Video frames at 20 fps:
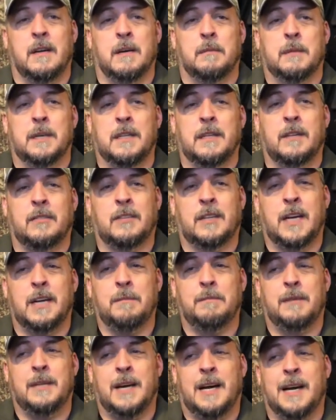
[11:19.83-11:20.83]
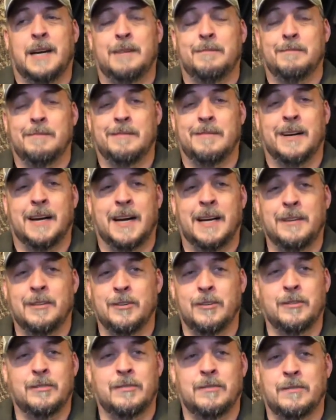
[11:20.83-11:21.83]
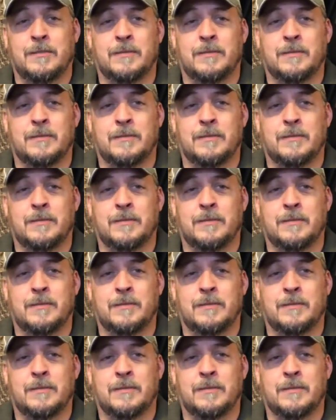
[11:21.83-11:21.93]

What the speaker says: but at the same time, I do,